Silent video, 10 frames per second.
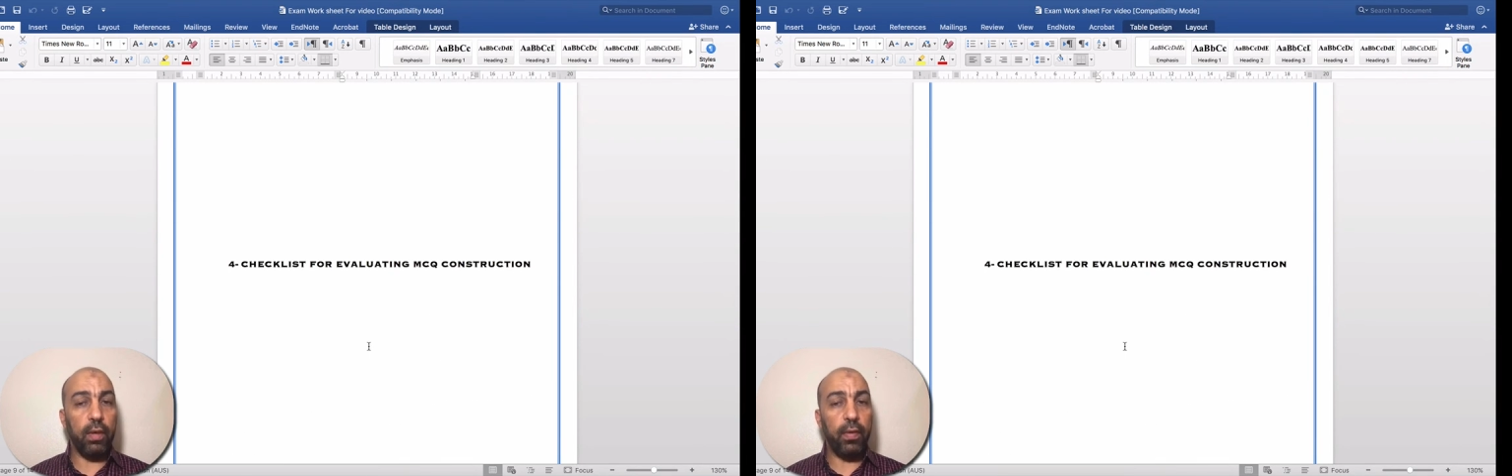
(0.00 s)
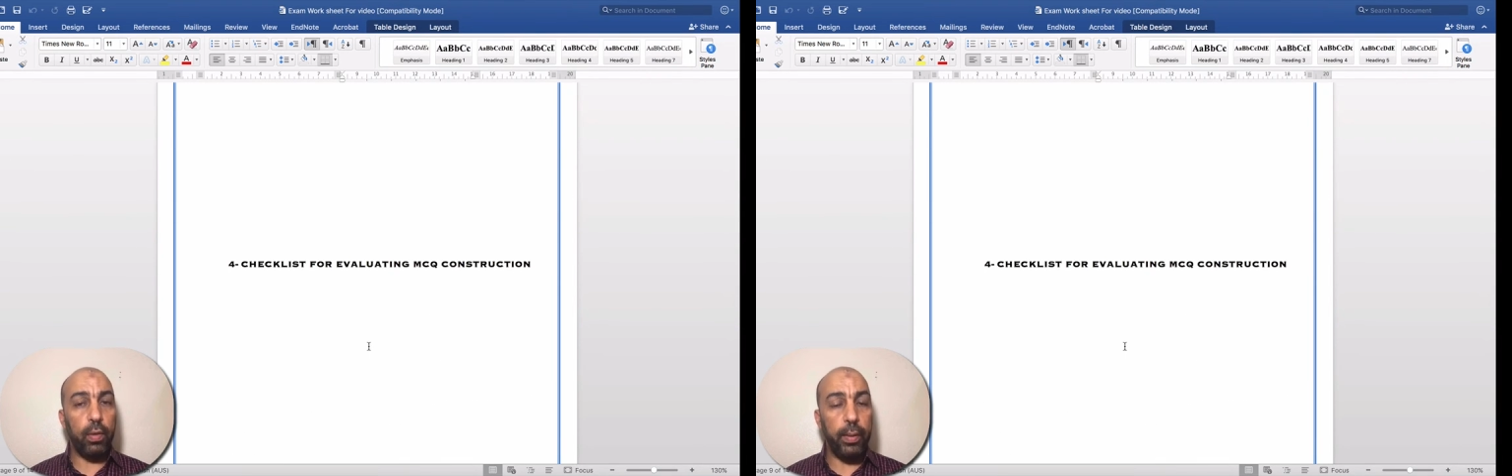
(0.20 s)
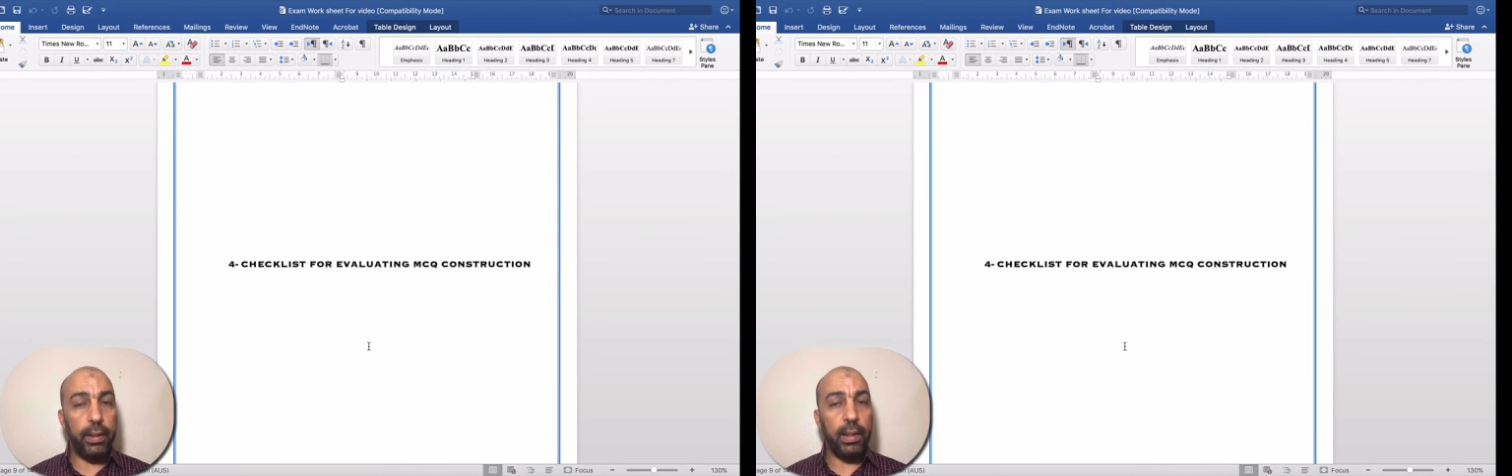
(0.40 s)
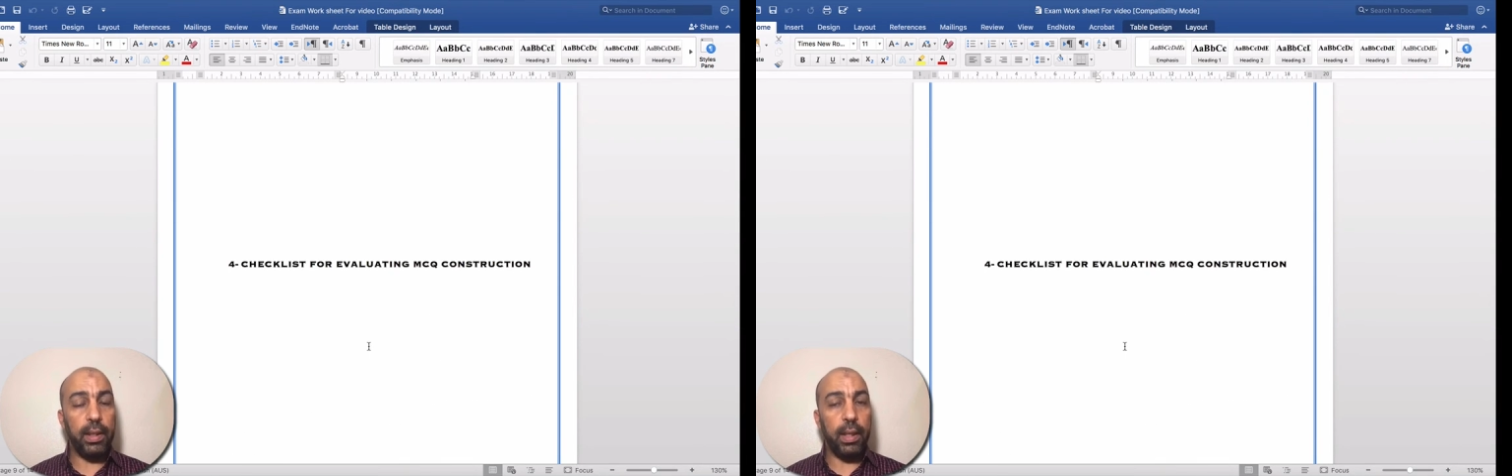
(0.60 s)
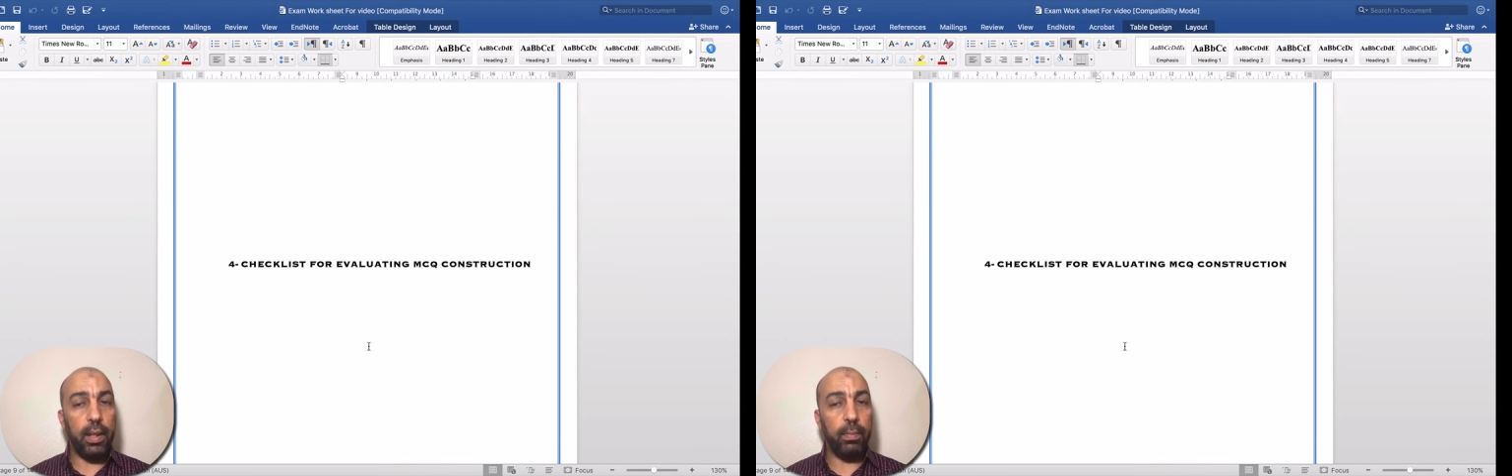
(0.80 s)

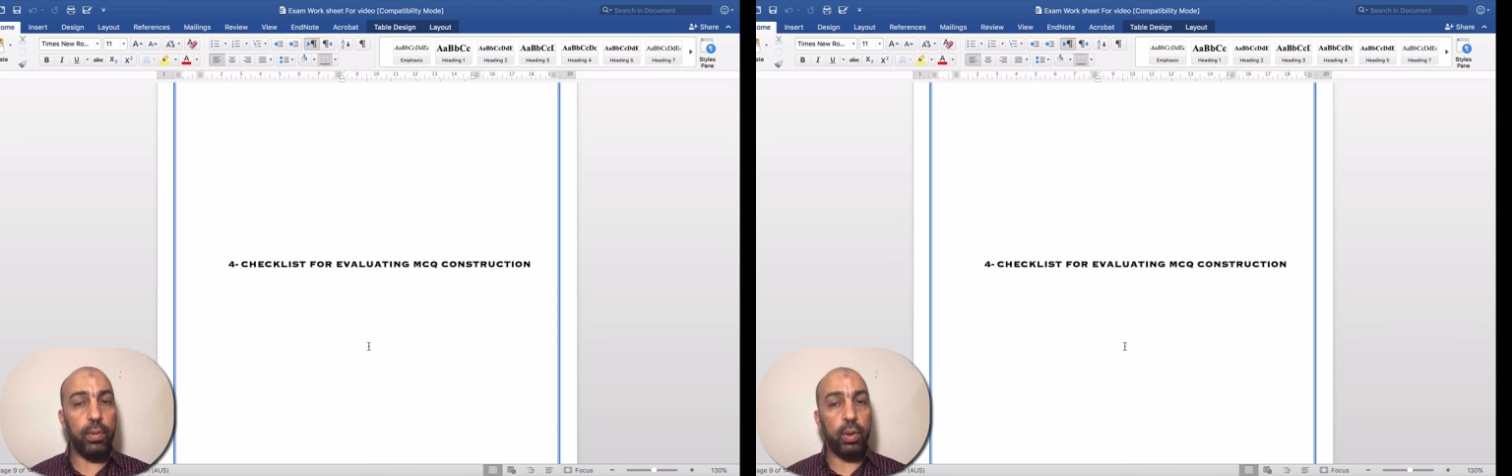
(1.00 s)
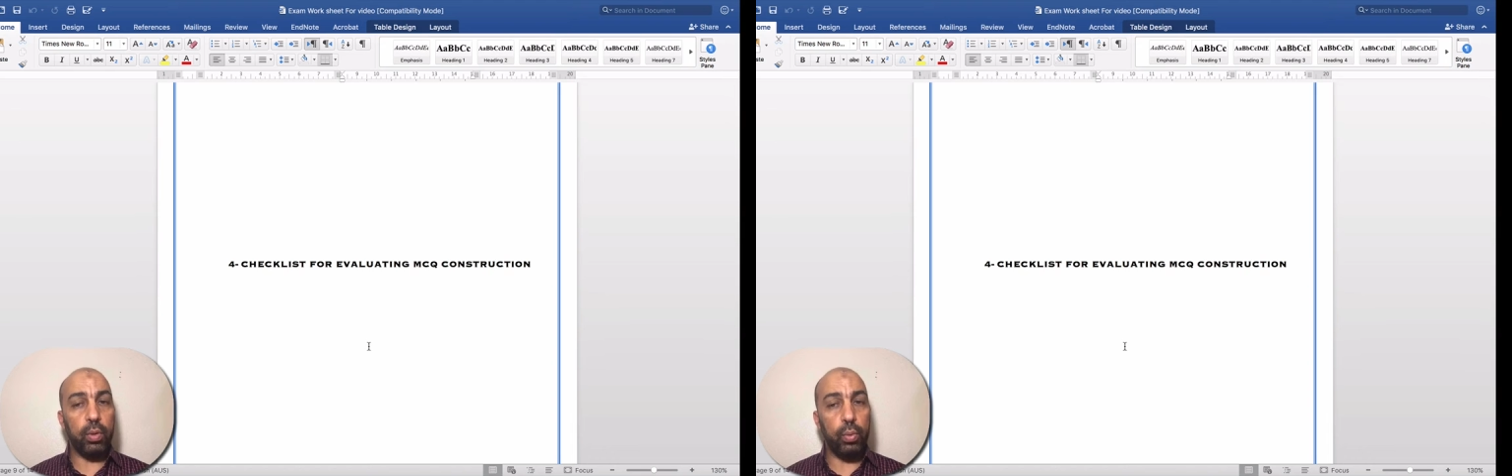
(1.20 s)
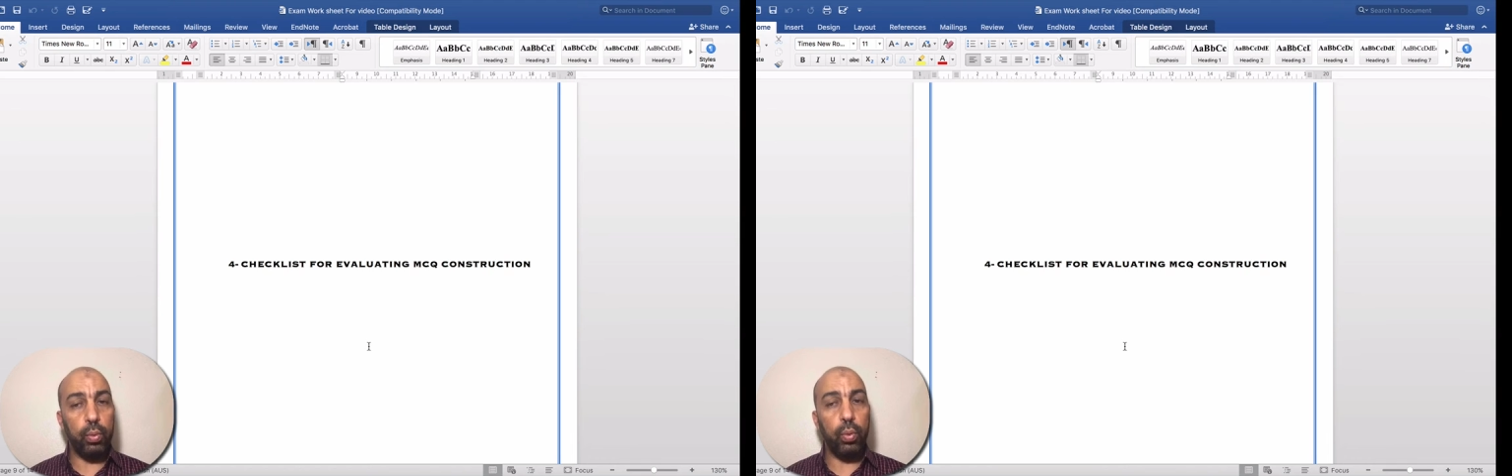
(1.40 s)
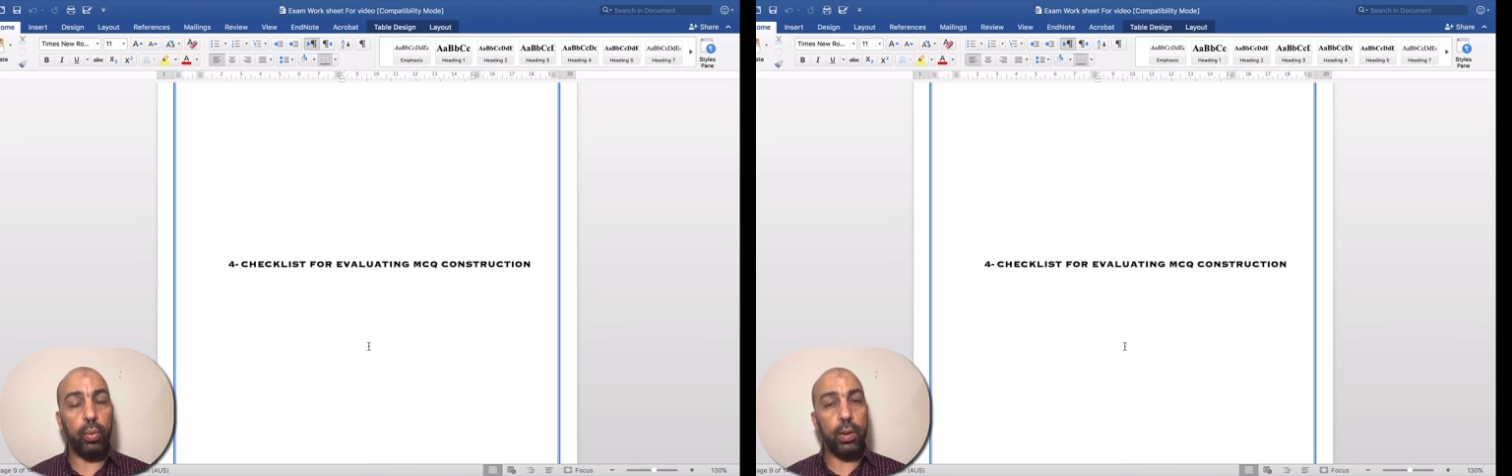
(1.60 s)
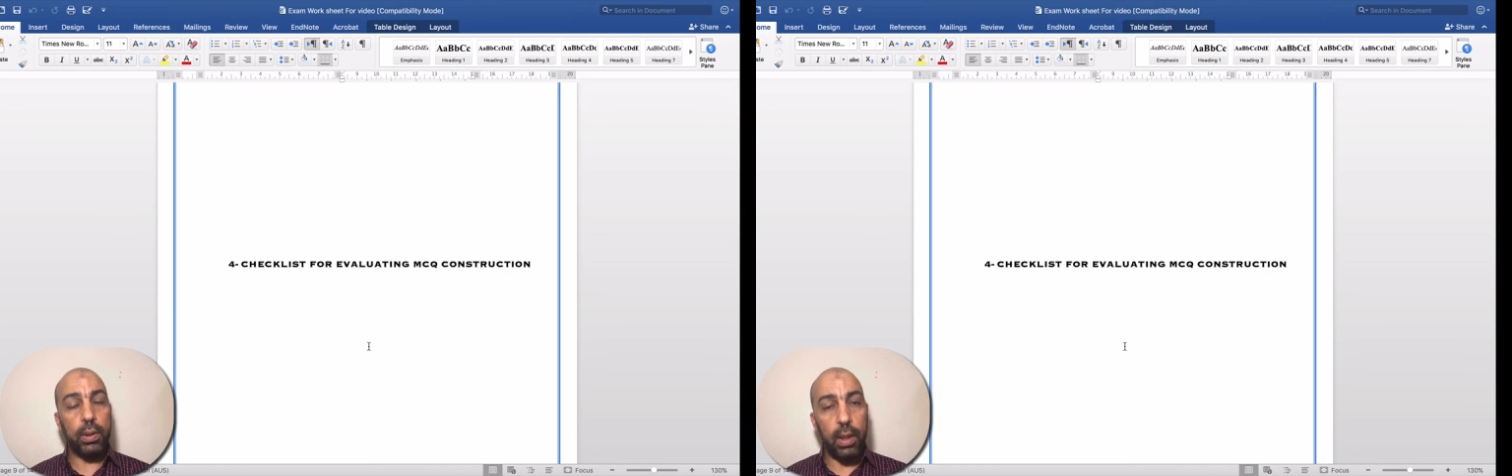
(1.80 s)
evaluating MCQ
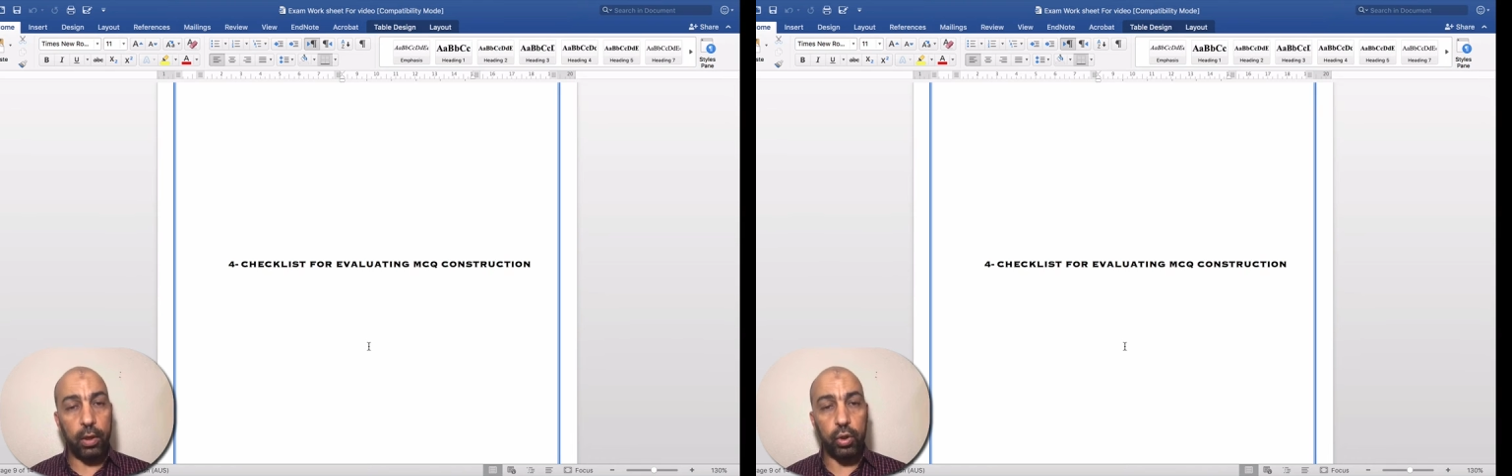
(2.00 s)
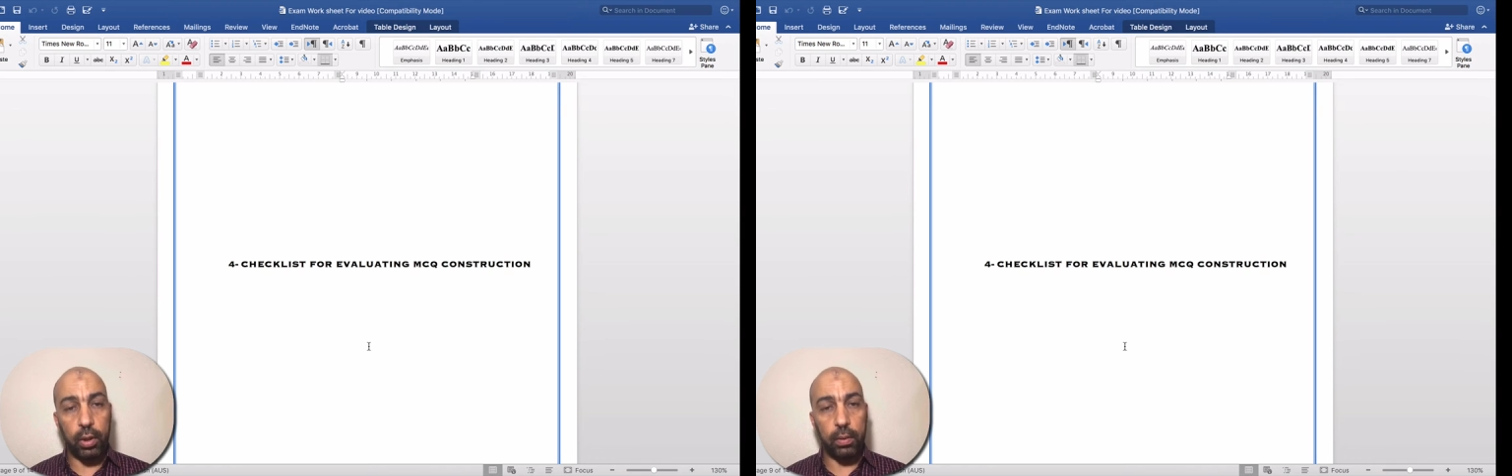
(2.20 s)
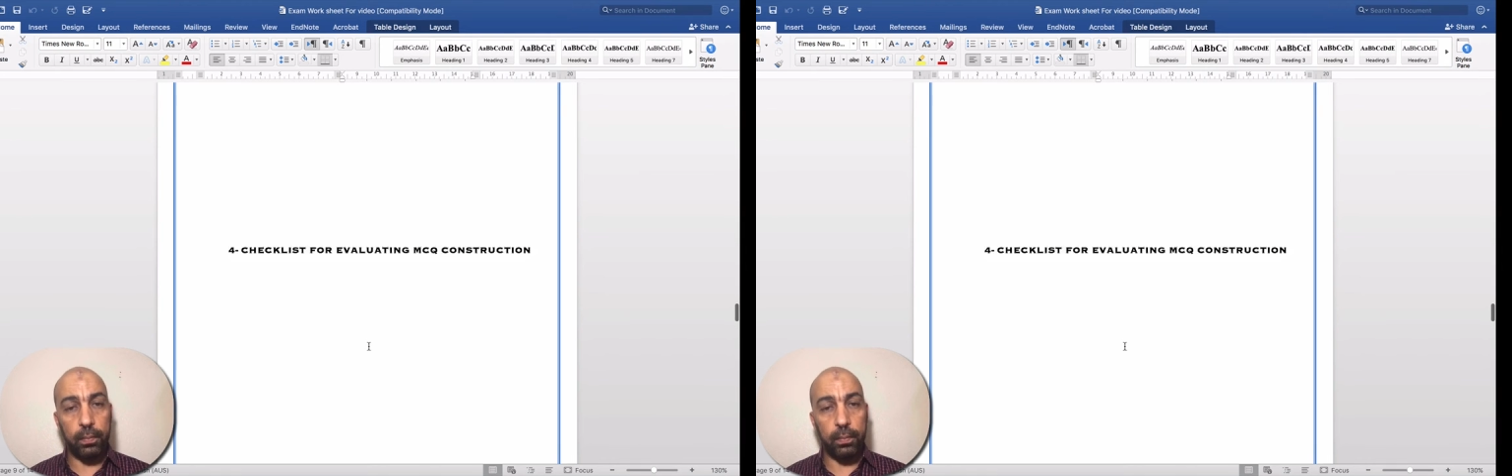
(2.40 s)
construction.